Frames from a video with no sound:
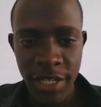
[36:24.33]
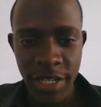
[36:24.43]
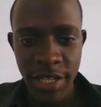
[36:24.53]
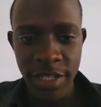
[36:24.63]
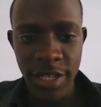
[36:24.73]
and
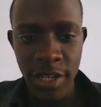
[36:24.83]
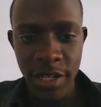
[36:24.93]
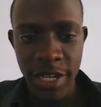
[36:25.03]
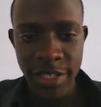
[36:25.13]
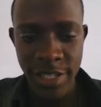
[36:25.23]
then
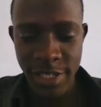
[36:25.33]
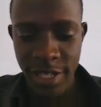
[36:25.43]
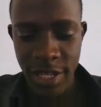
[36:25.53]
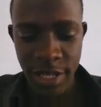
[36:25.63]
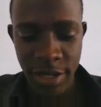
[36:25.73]
I'll access
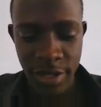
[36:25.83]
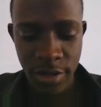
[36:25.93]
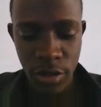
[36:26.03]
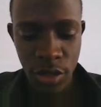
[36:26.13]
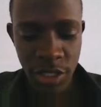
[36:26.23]
the
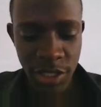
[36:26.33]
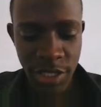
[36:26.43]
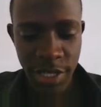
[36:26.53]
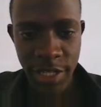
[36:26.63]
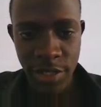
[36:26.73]
load
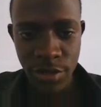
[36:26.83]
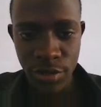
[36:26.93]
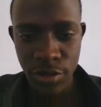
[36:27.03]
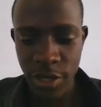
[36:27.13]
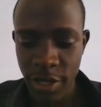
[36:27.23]
state
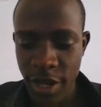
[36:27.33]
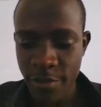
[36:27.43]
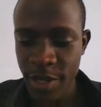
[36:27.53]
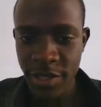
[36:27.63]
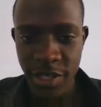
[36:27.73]
so I'll
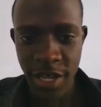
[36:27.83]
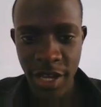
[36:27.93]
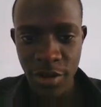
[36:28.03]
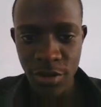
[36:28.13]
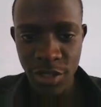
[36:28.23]
come and
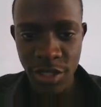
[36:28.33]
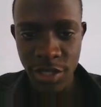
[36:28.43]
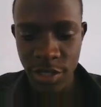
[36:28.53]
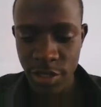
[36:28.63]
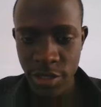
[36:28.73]
say const